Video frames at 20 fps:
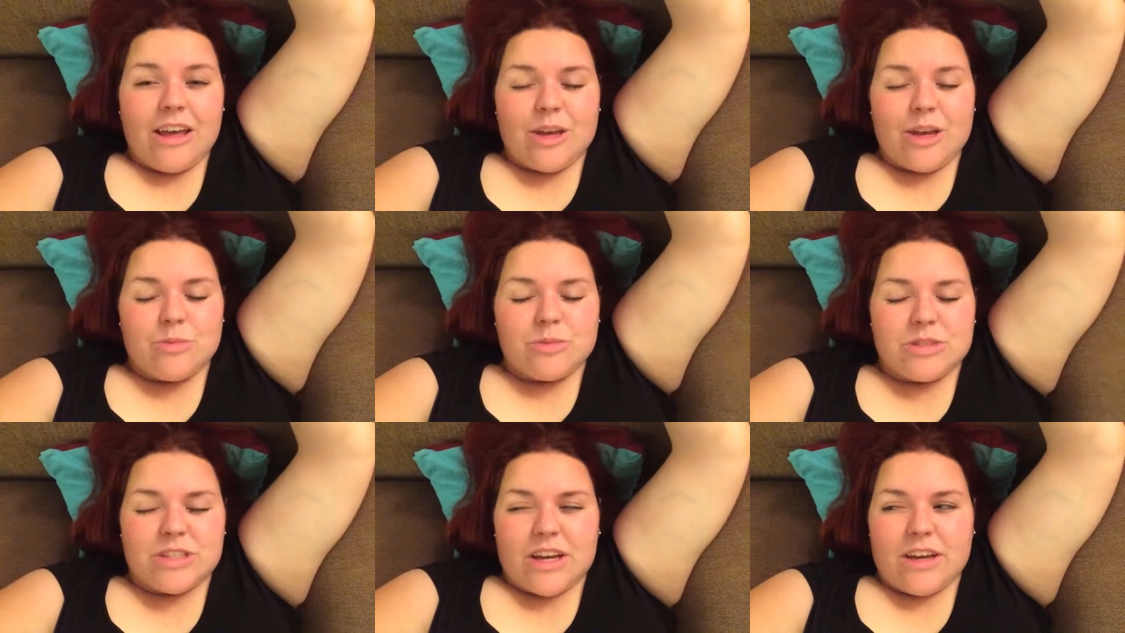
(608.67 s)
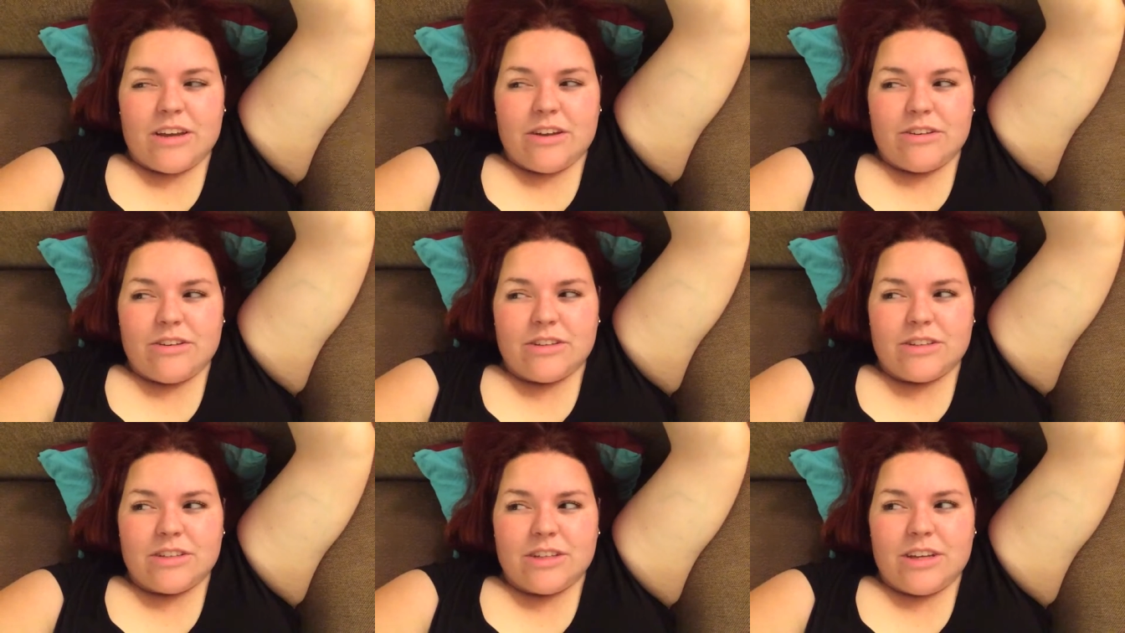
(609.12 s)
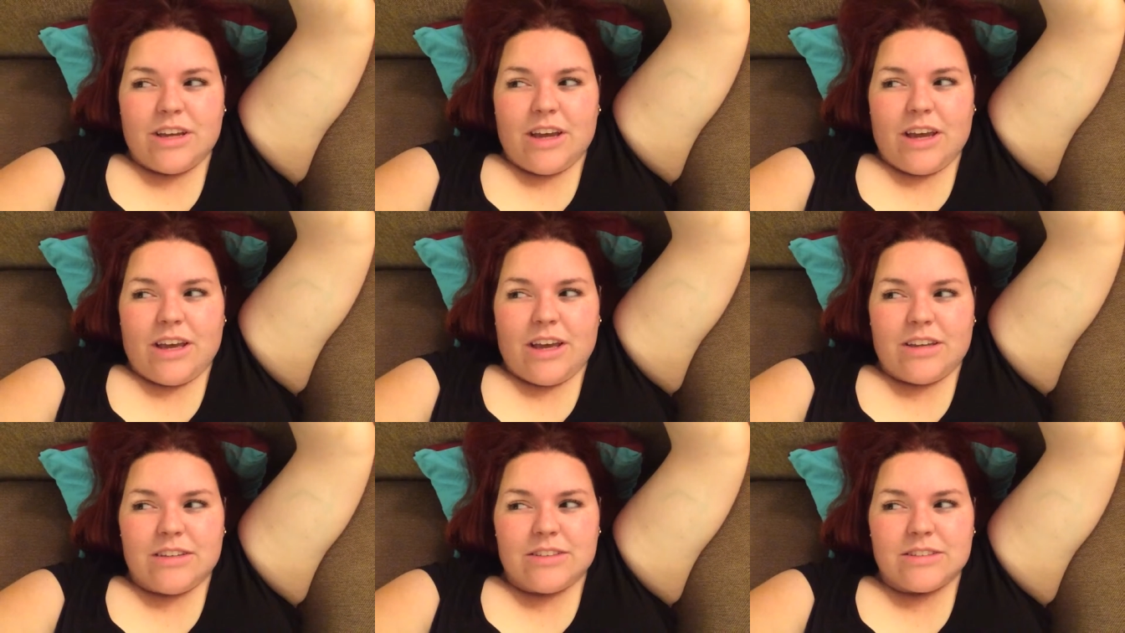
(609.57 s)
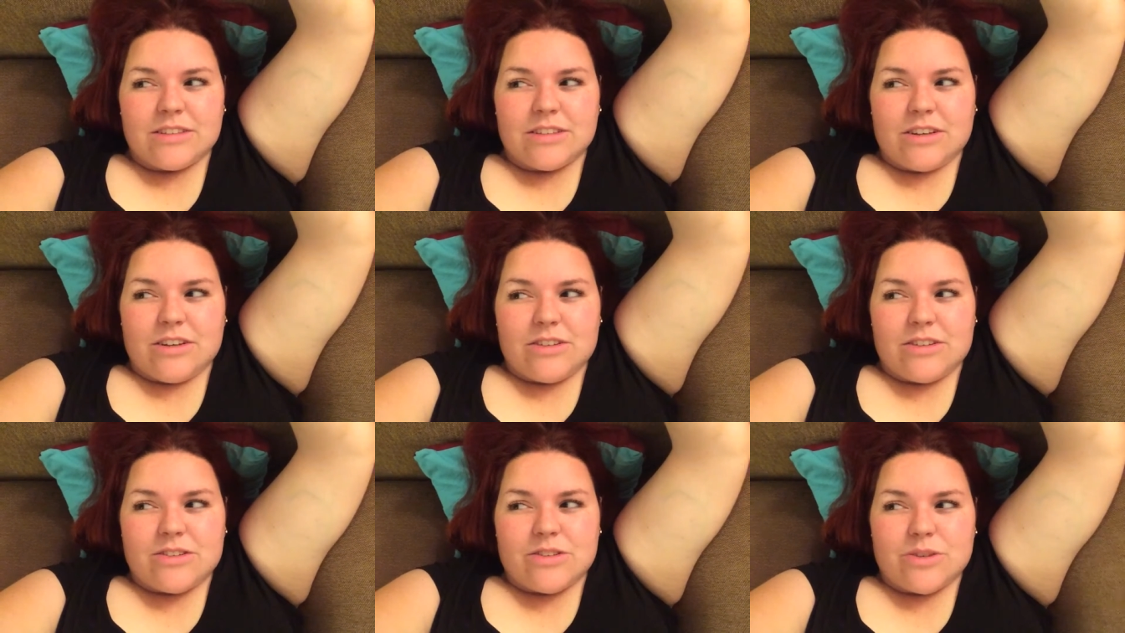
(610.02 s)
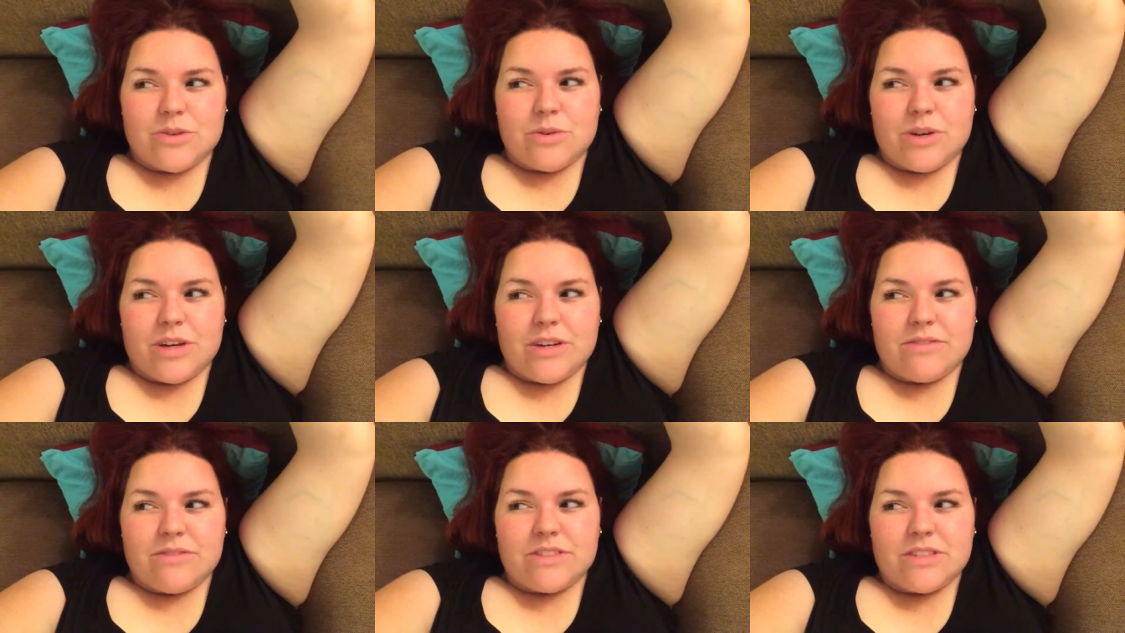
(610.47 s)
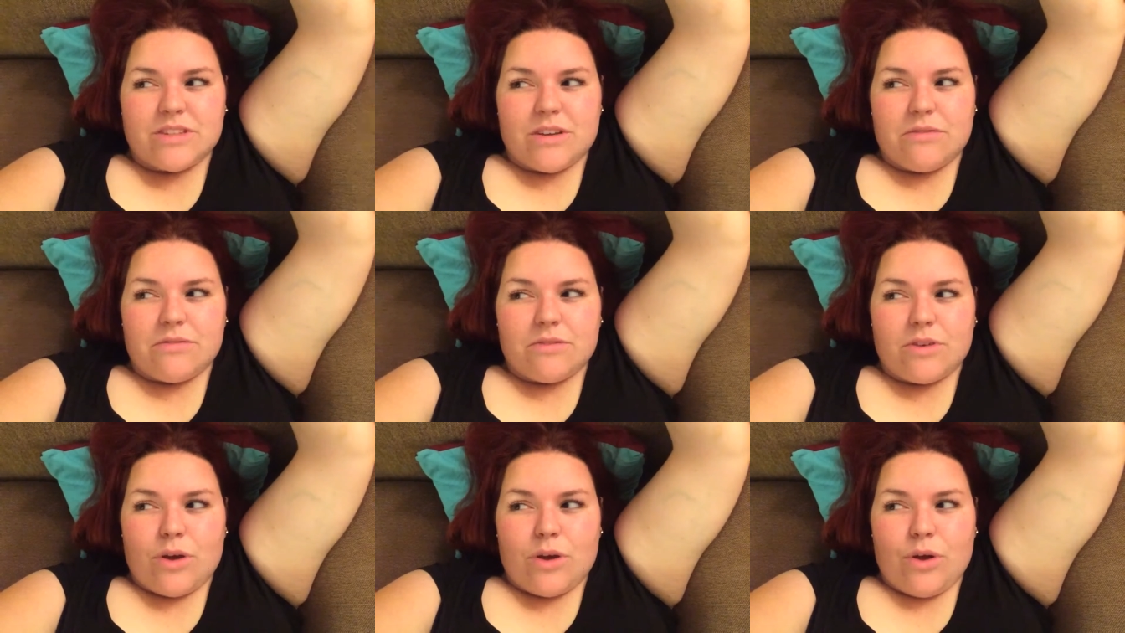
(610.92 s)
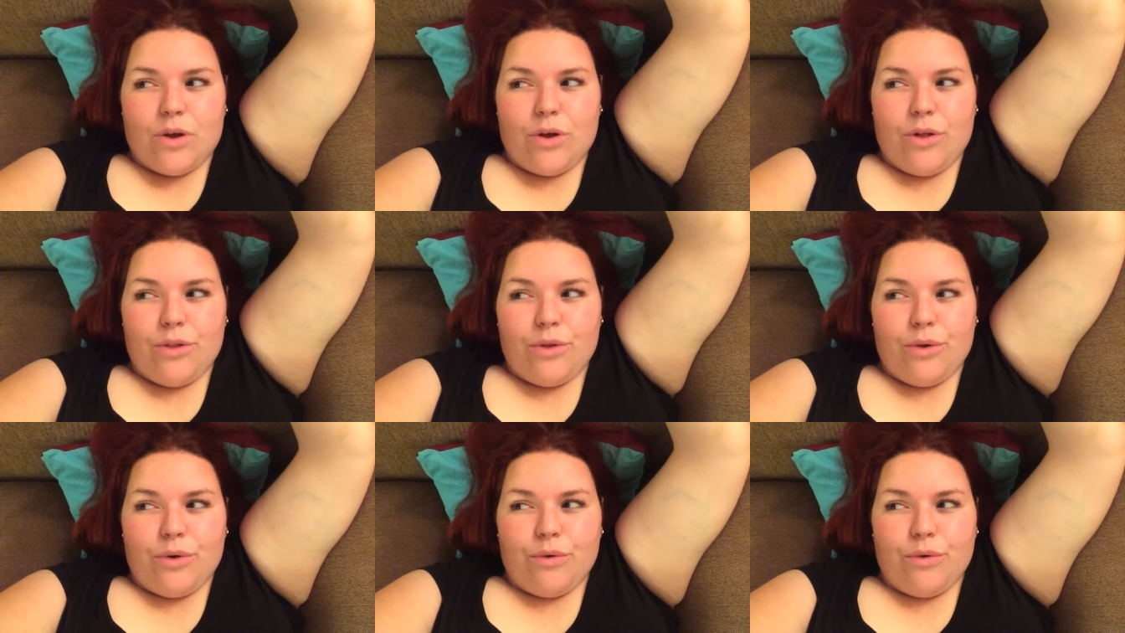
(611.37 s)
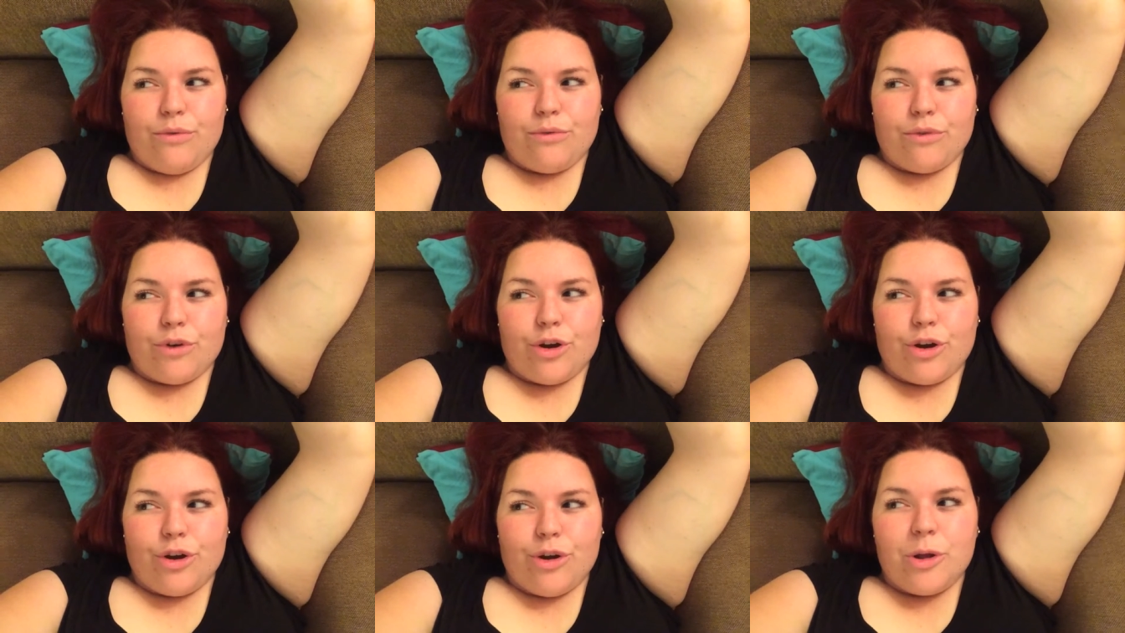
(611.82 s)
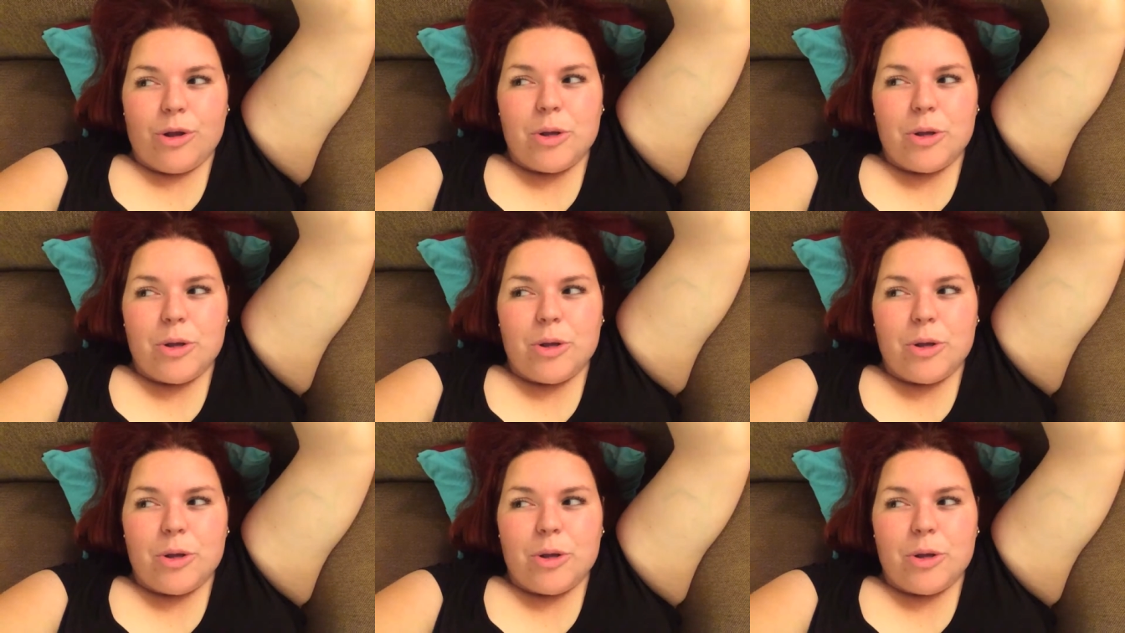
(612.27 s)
am tired. And also I have stuff all over